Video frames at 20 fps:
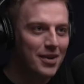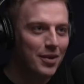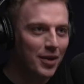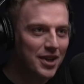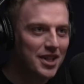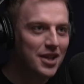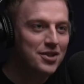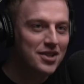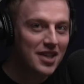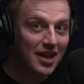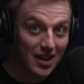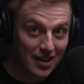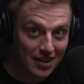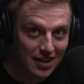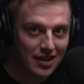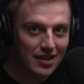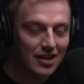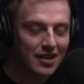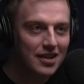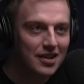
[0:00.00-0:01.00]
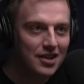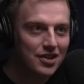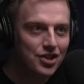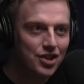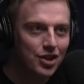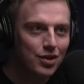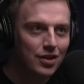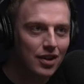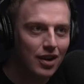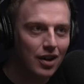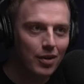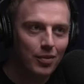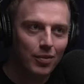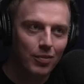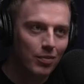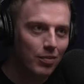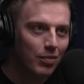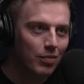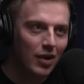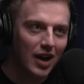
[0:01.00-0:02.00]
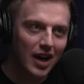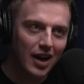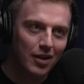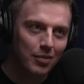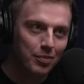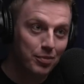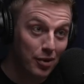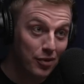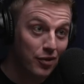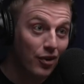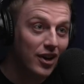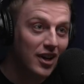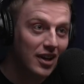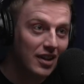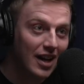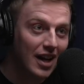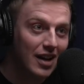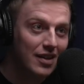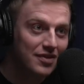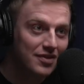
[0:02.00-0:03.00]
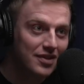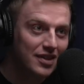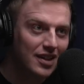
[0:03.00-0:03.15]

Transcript: When you said it in the studio, like before you left,